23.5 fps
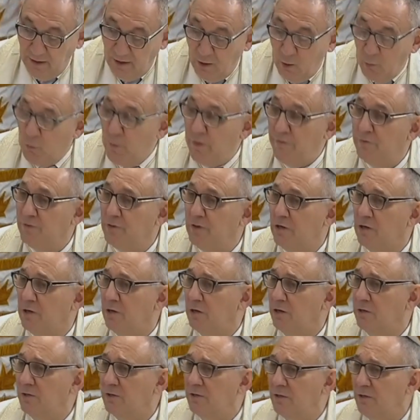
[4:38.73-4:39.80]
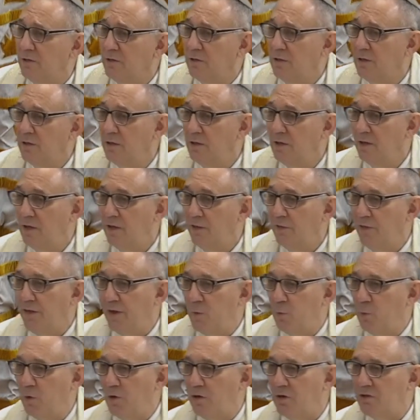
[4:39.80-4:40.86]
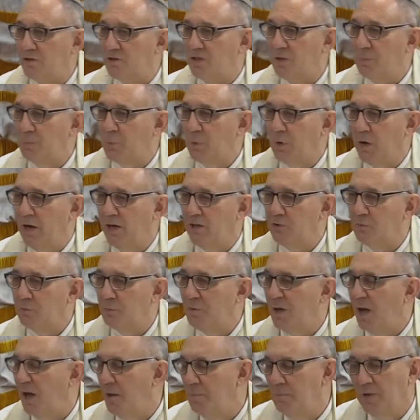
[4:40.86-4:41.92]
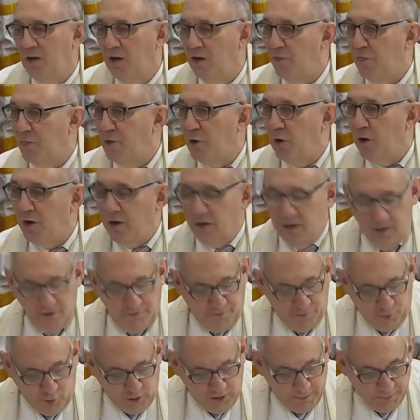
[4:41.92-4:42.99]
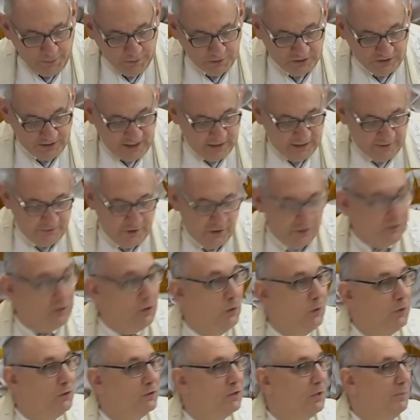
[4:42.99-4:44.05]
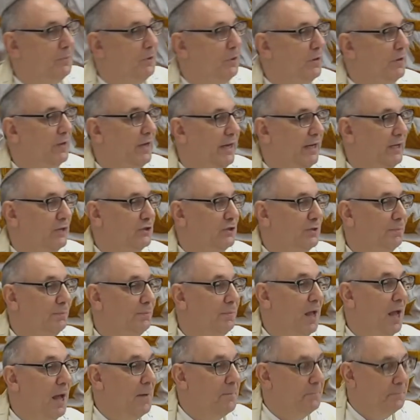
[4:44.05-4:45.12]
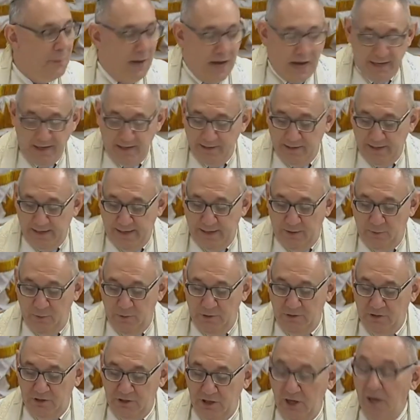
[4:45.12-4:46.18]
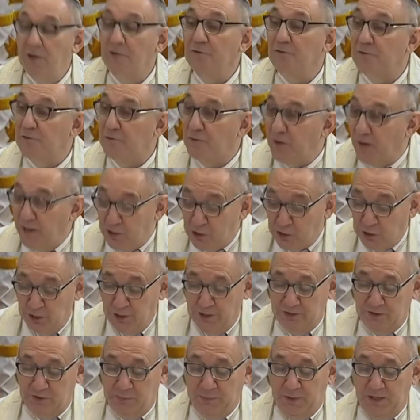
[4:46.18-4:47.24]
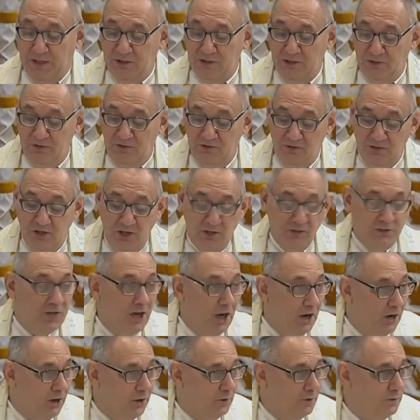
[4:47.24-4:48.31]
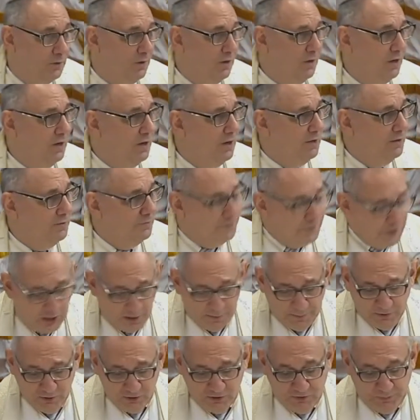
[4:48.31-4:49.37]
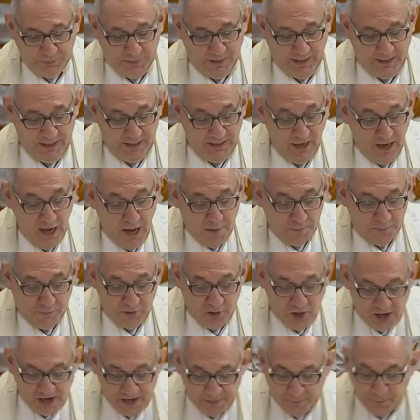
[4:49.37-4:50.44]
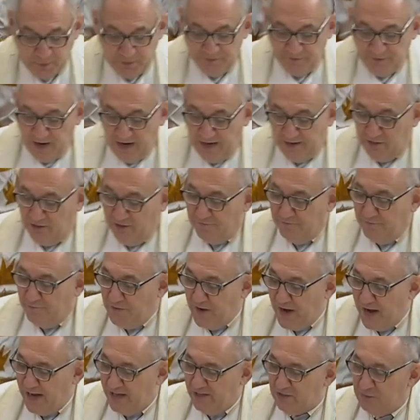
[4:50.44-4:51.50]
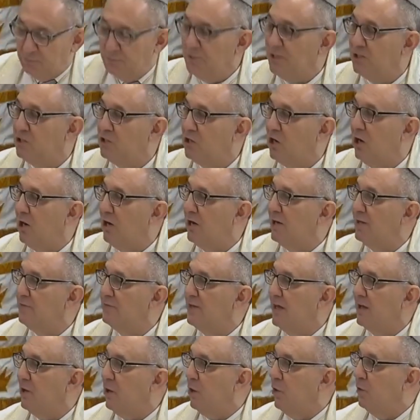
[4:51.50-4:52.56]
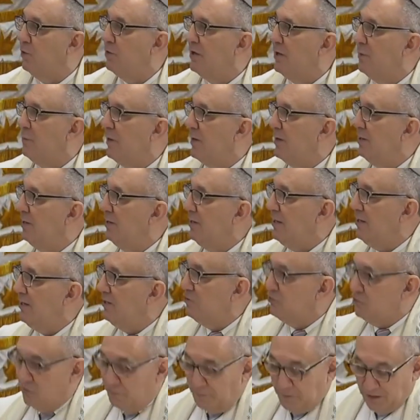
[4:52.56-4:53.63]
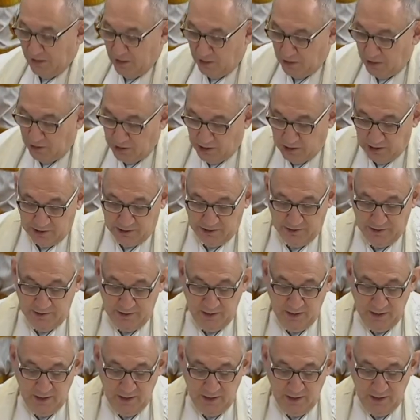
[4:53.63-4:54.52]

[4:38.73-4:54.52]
We've learned that words comprise a mere 30 or 40% of our total communication. Body language, facial expressions, tone, verbal speed, they provide the vast majority of not only what needs to be heard,